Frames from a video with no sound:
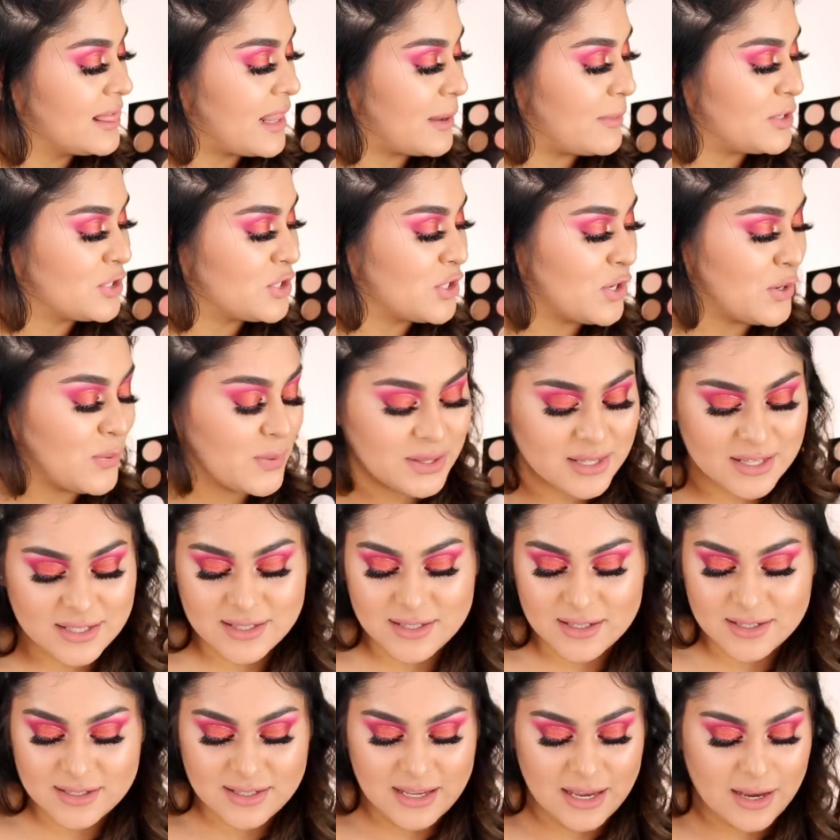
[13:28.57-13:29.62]
Let me show you what
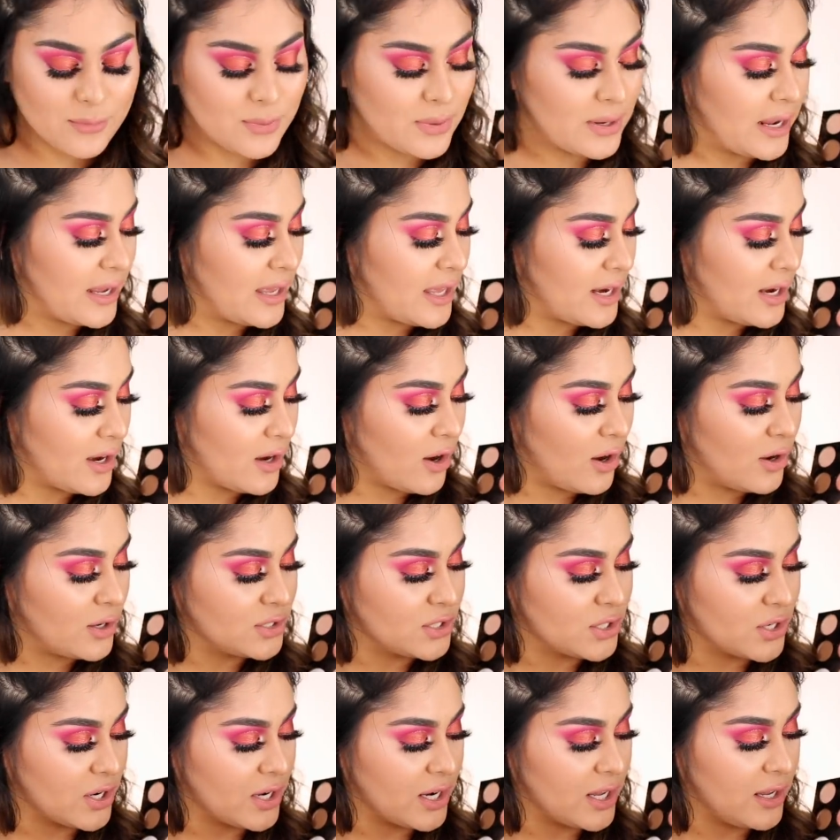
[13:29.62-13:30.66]
this looks like when I get it all
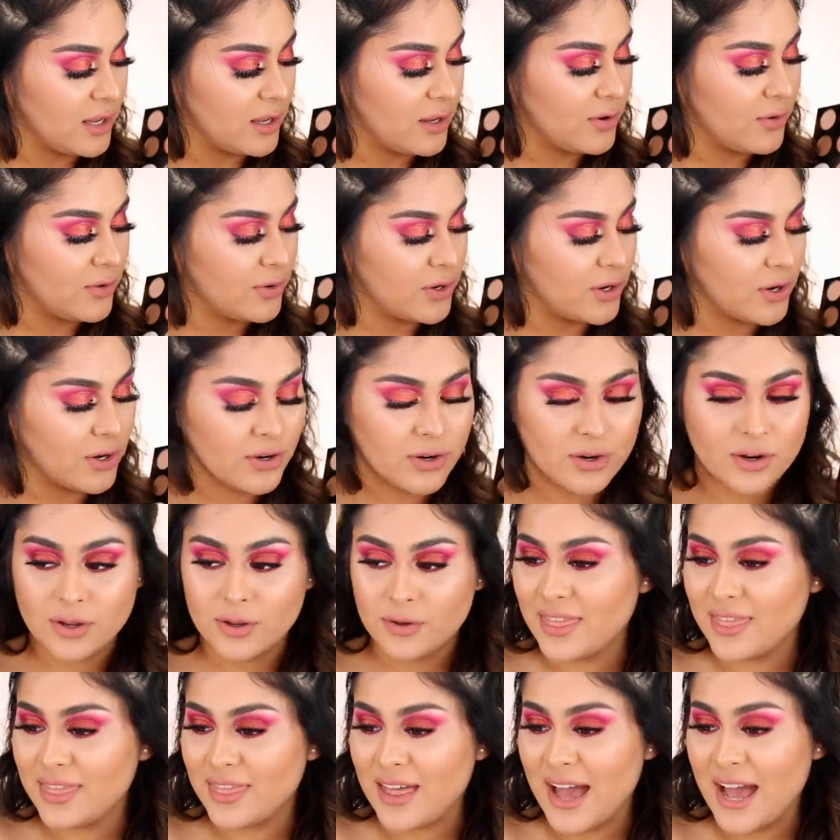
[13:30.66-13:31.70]
dirty. Hold on.
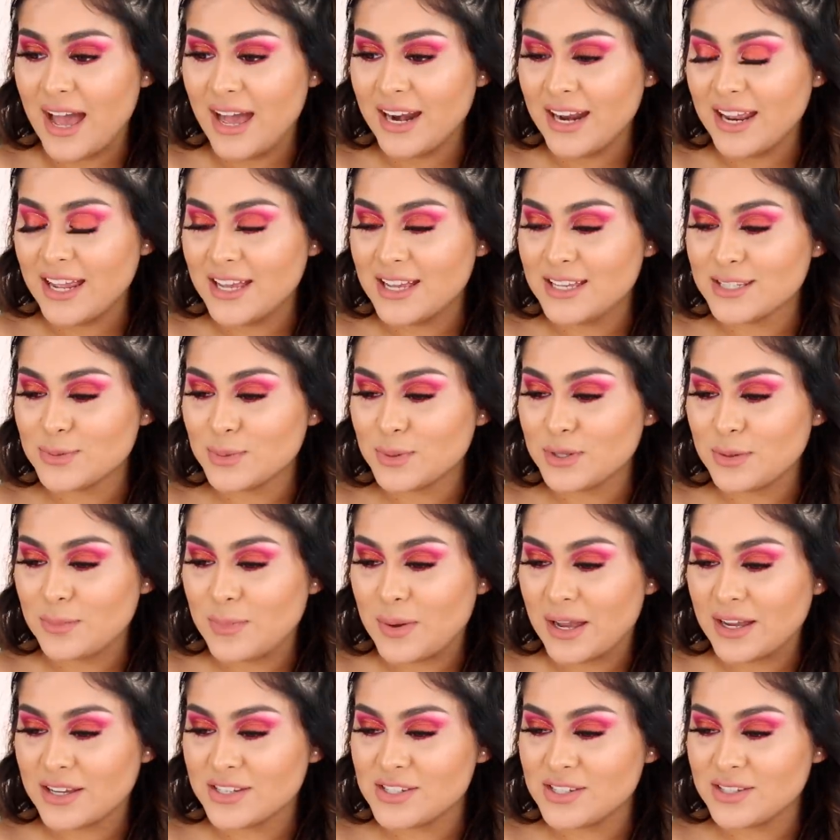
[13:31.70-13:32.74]
That is what the
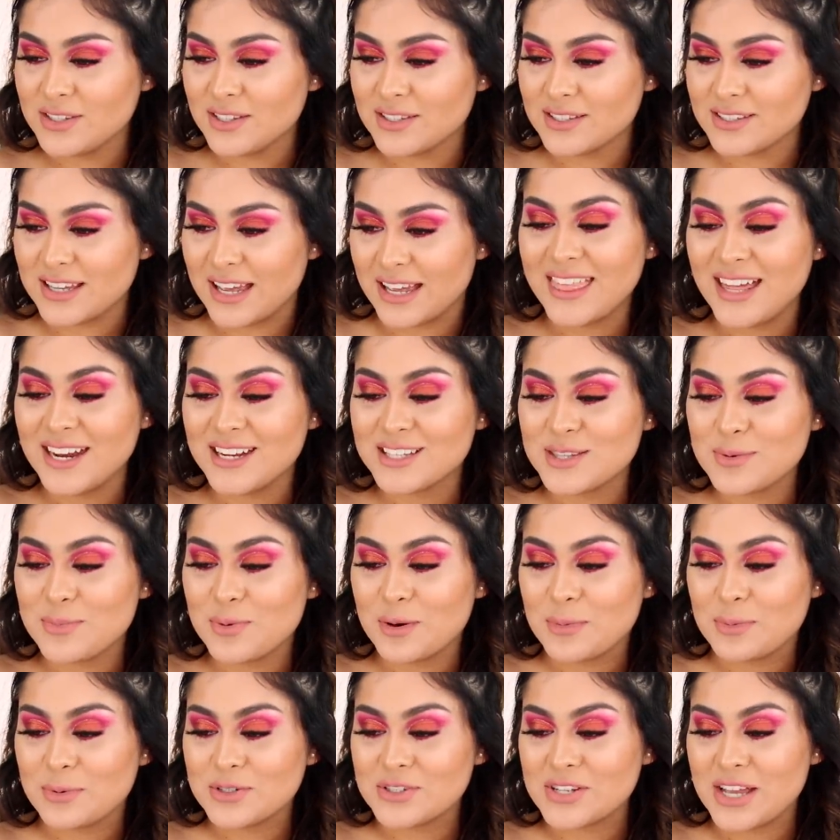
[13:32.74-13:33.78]
packaging looks like. That is the
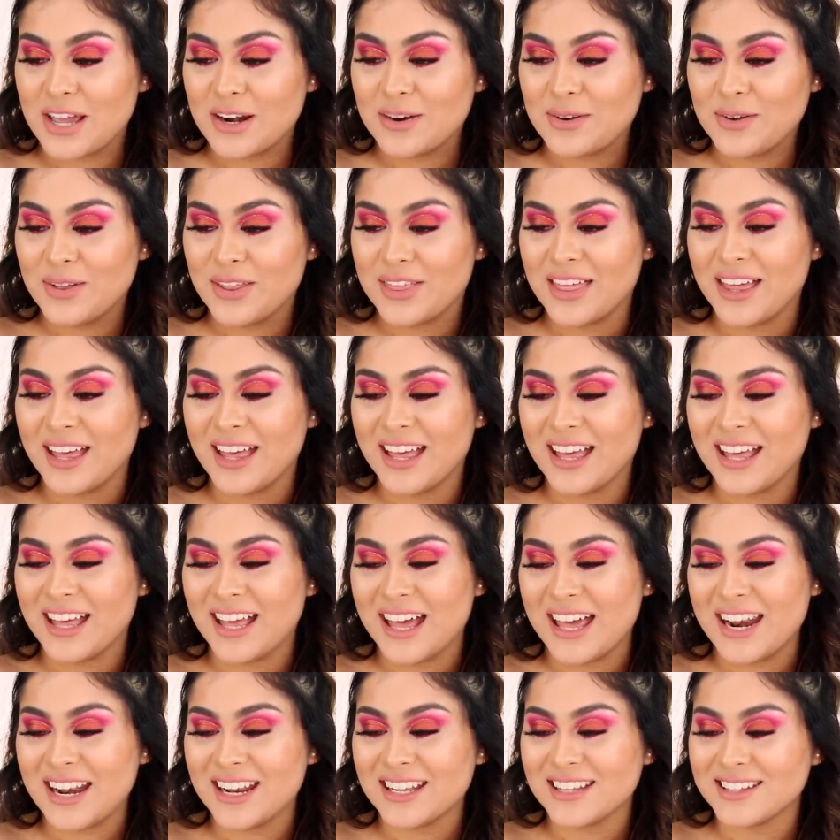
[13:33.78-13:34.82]
purple shadow
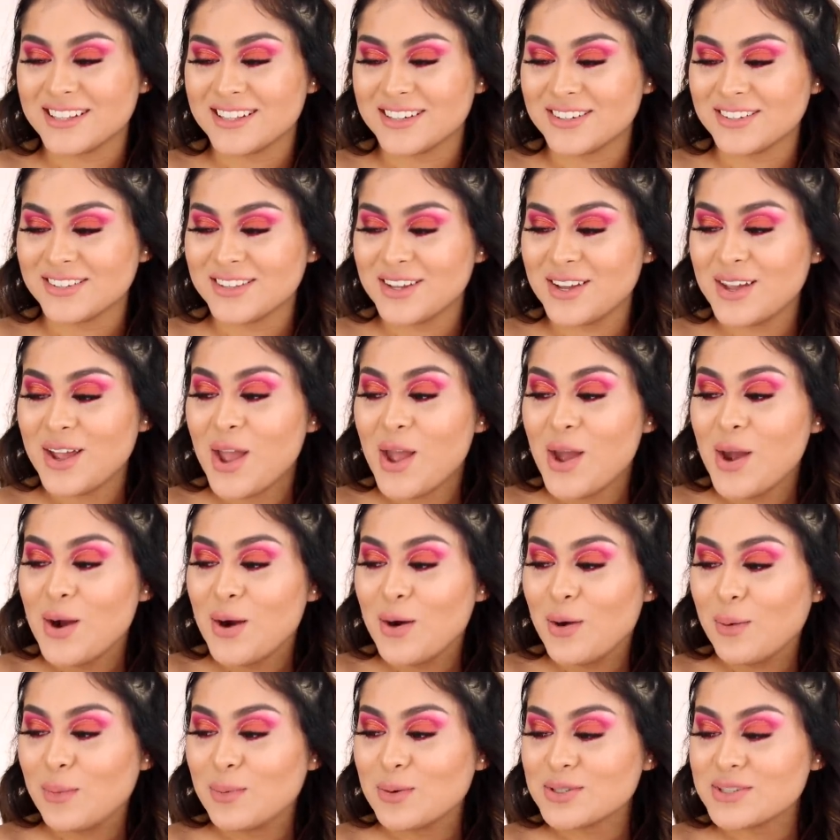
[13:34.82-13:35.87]
that I literally
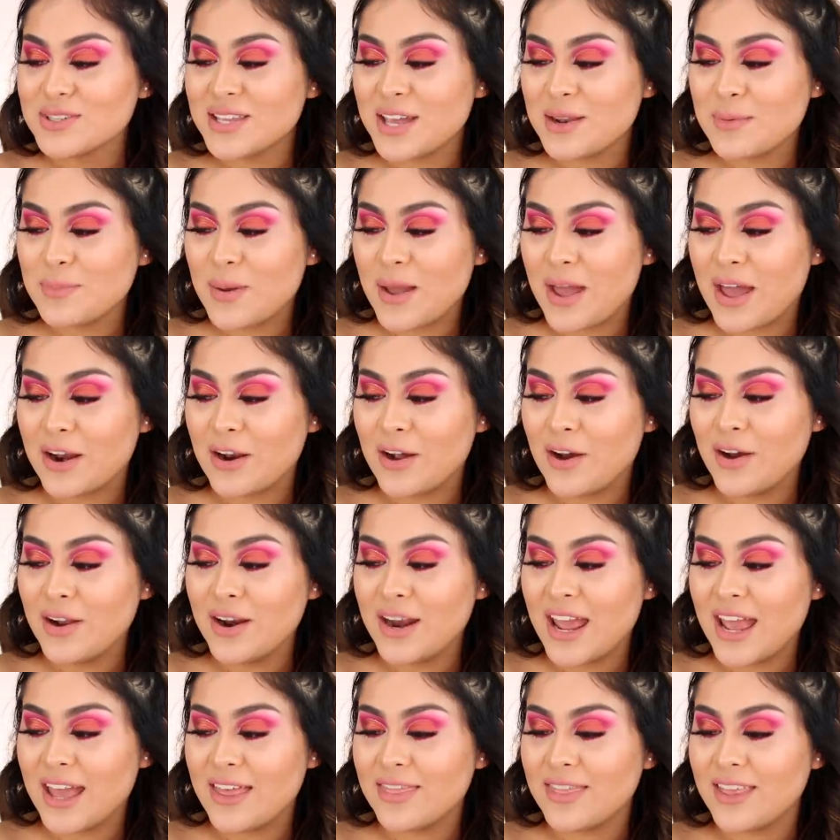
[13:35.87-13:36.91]
almost hit pan
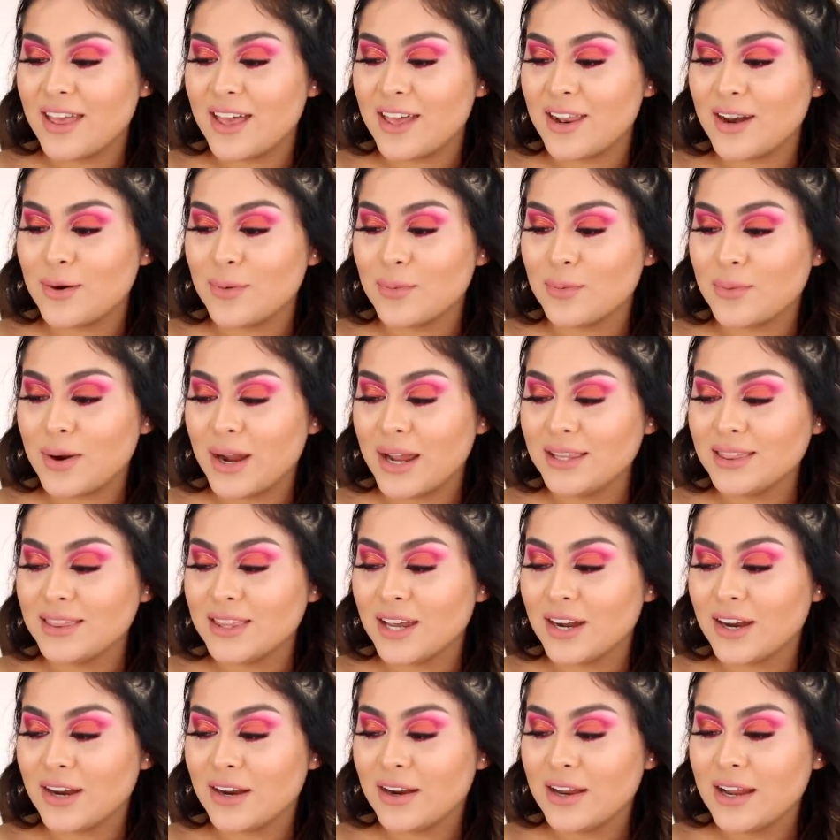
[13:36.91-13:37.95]
on. And then right
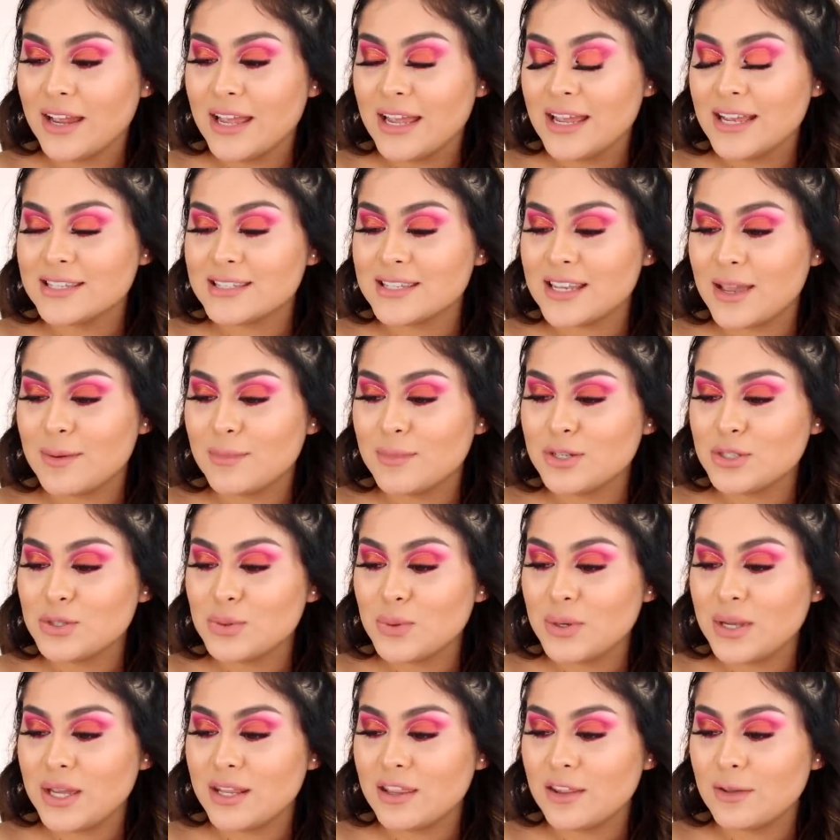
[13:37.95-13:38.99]
there is in
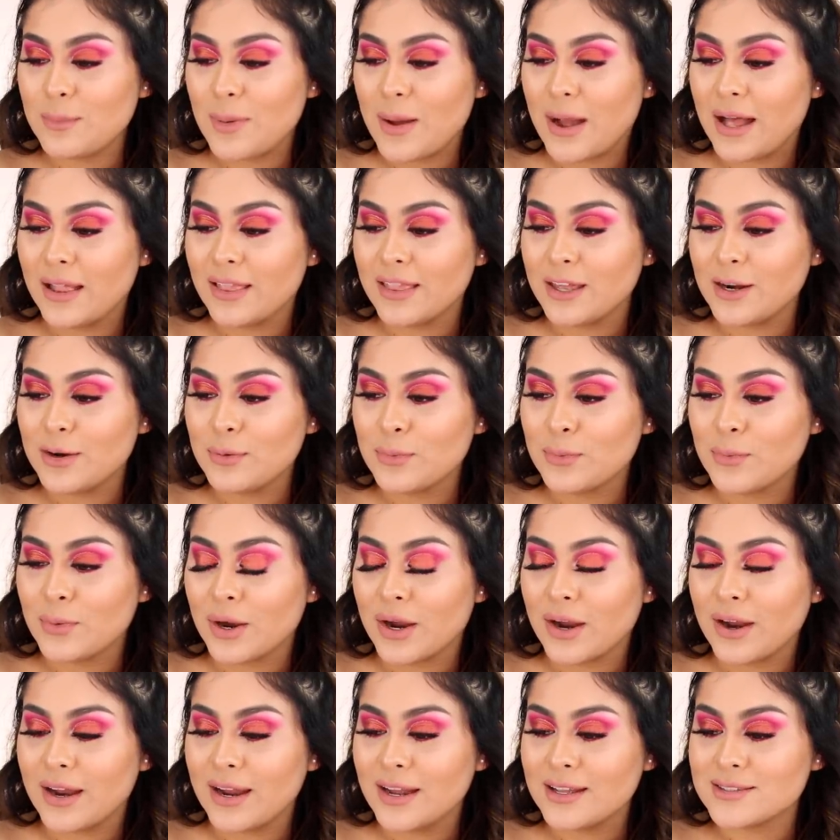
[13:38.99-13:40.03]
between the palette
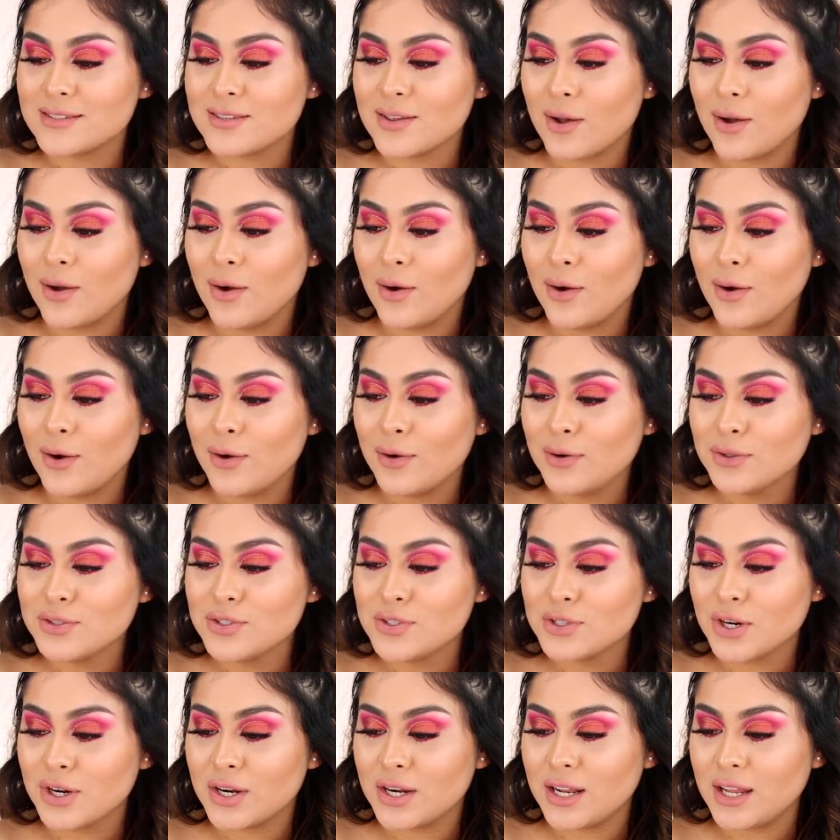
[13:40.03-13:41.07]
where it's all
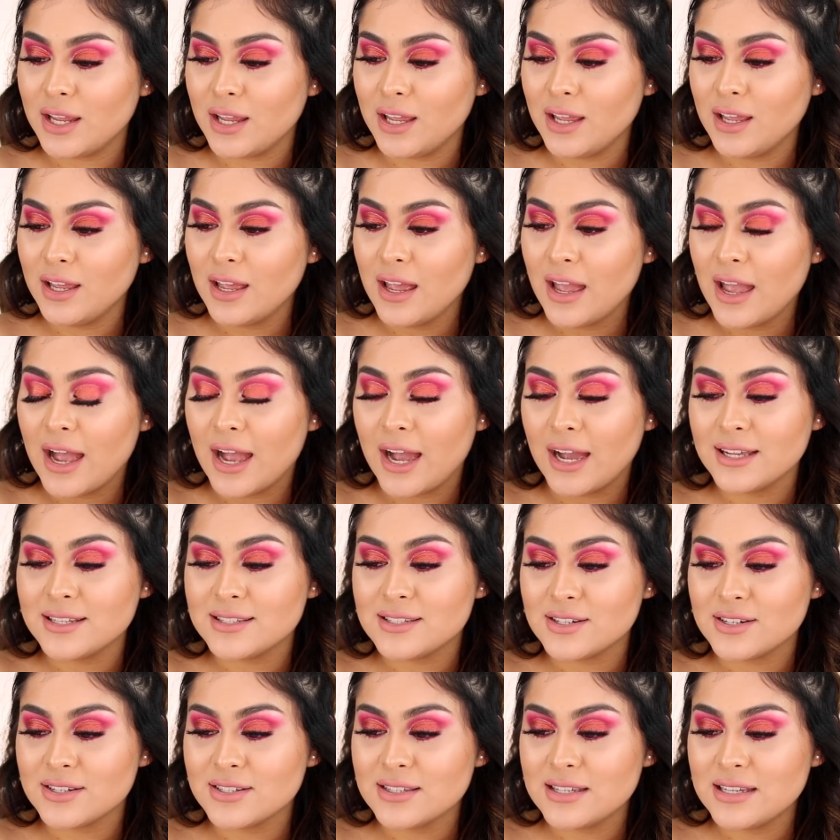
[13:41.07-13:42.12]
dirty. I
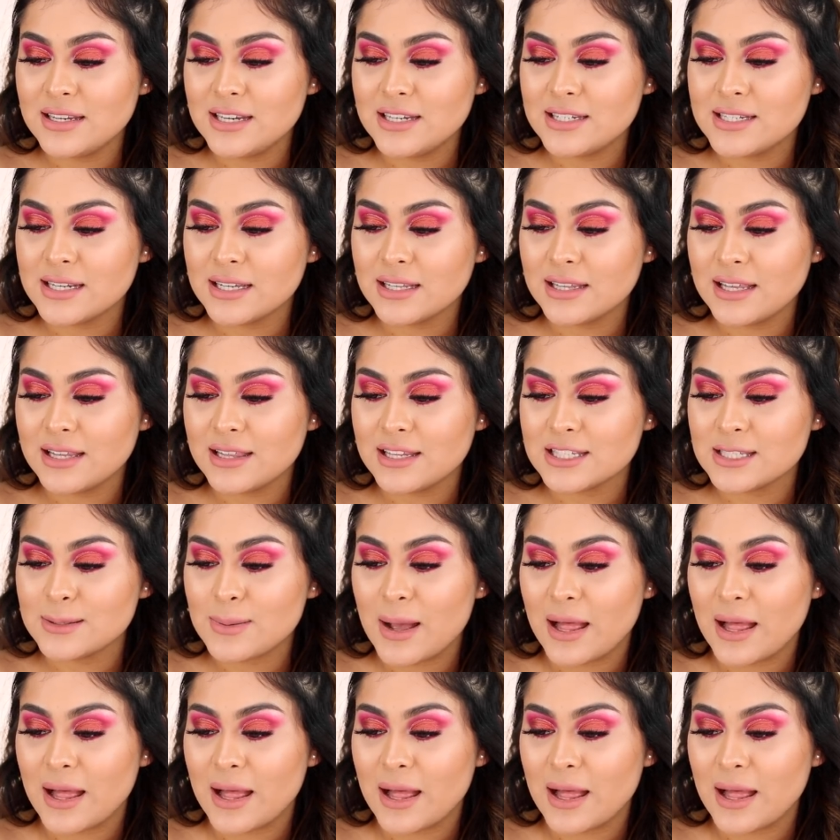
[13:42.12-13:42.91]
seriously need to clean this